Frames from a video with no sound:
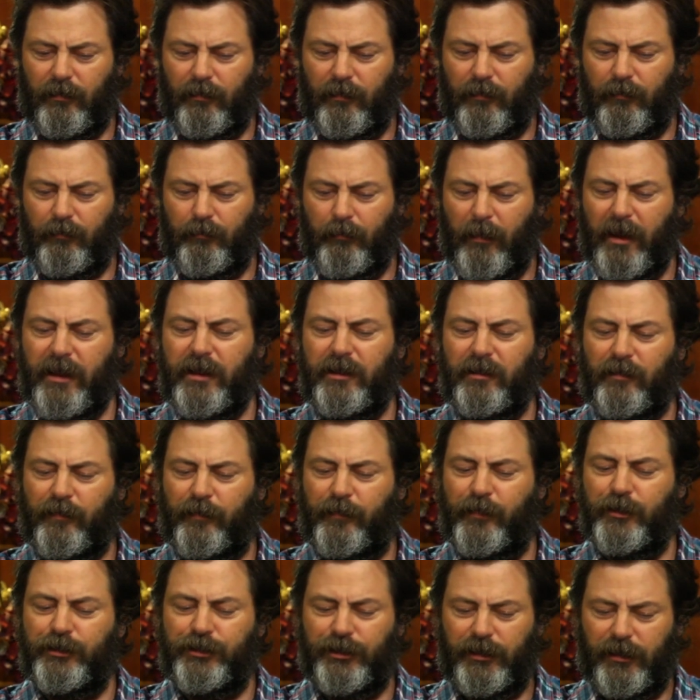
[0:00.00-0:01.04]
main
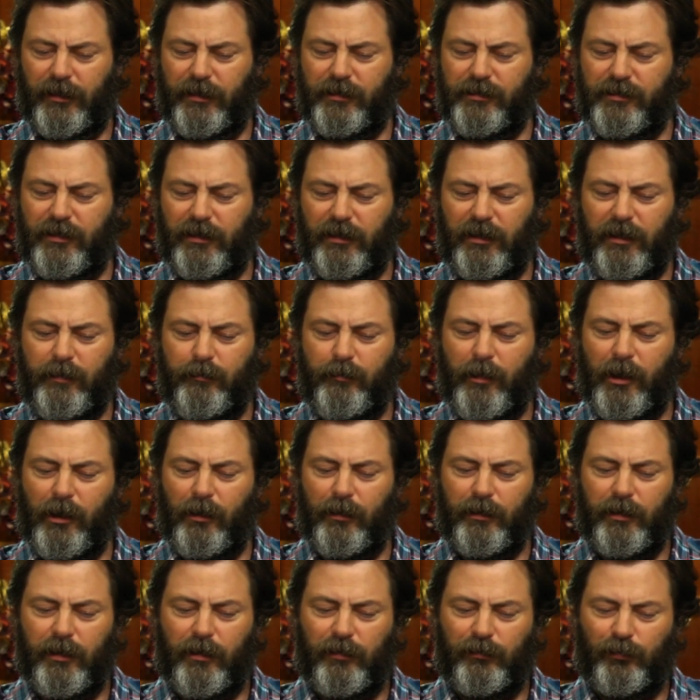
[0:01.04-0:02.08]
officiant, and he
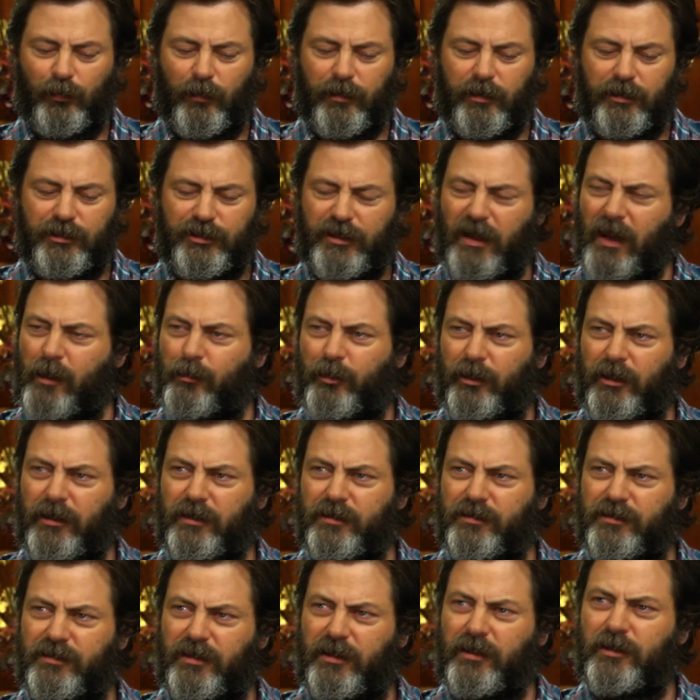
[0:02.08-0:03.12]
married us with a
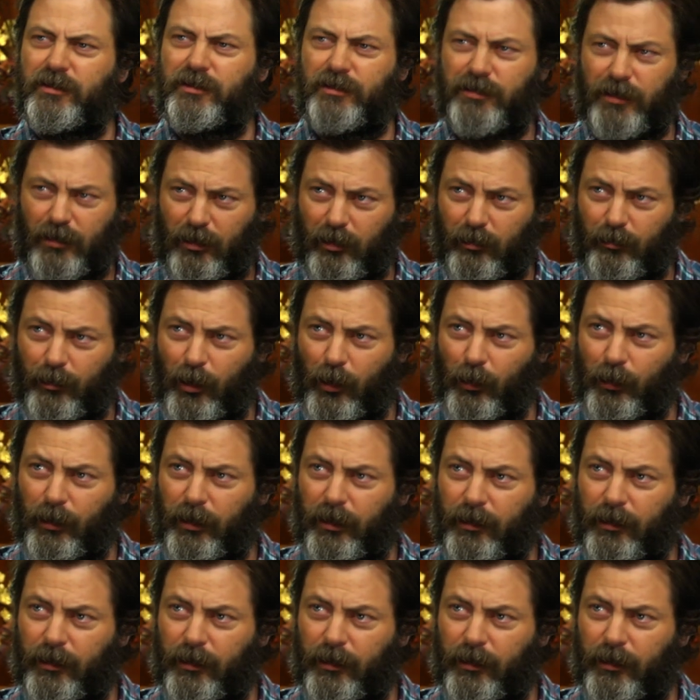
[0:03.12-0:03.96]
Japanese tea ceremony.